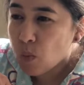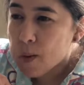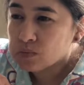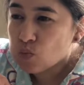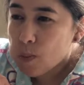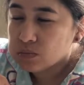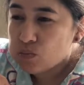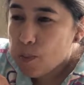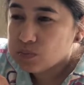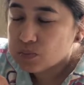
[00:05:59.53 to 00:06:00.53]
So
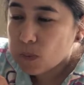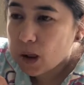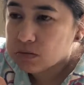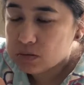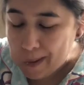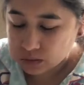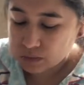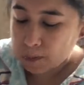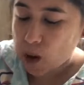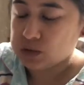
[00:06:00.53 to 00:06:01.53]
it doesn't matter
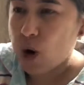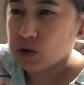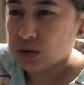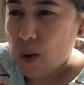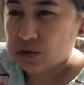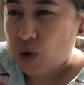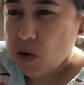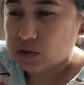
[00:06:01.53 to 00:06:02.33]
if my breakfast is